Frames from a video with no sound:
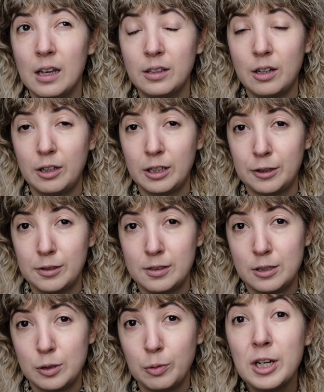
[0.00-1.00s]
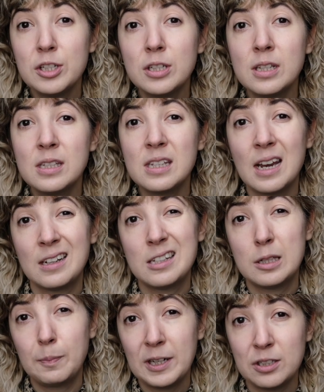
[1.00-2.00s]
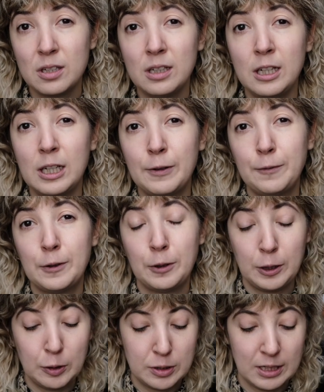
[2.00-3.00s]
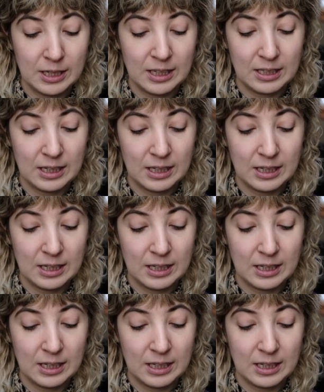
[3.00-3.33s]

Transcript: darker situations and especially if you're using it